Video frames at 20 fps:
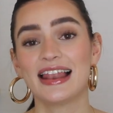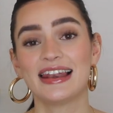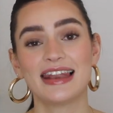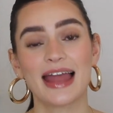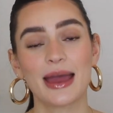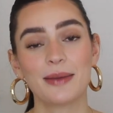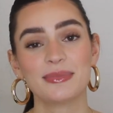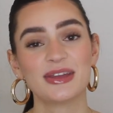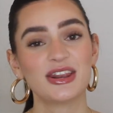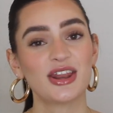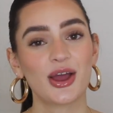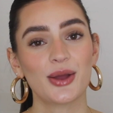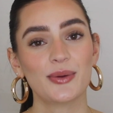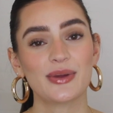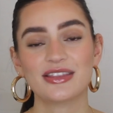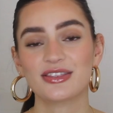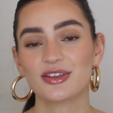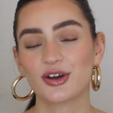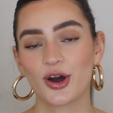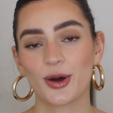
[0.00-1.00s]
let me know
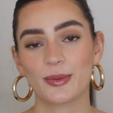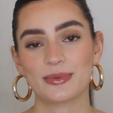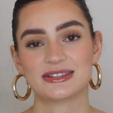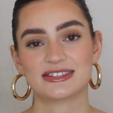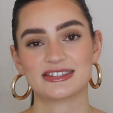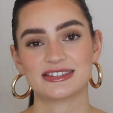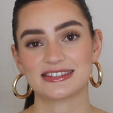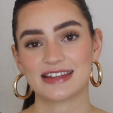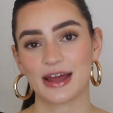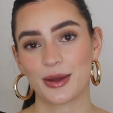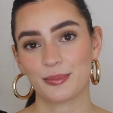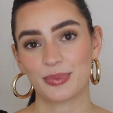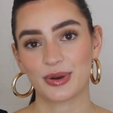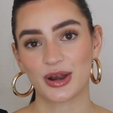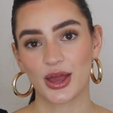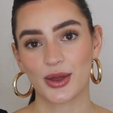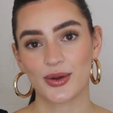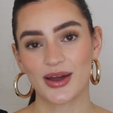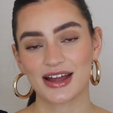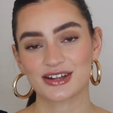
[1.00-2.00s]
in the comments down
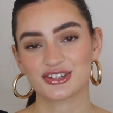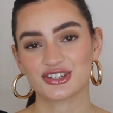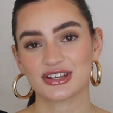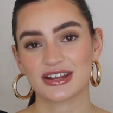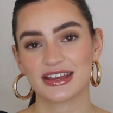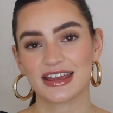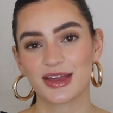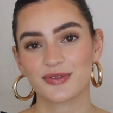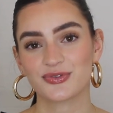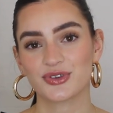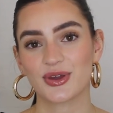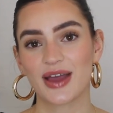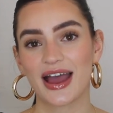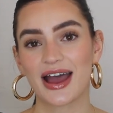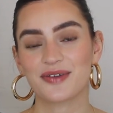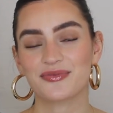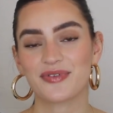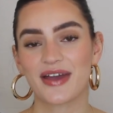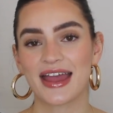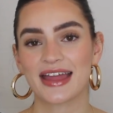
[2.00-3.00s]
below actually if you
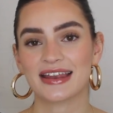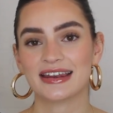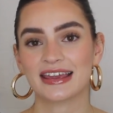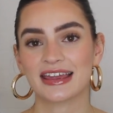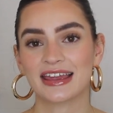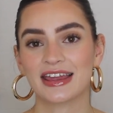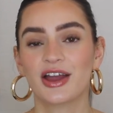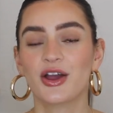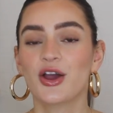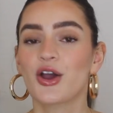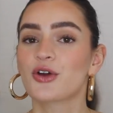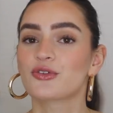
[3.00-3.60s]
have any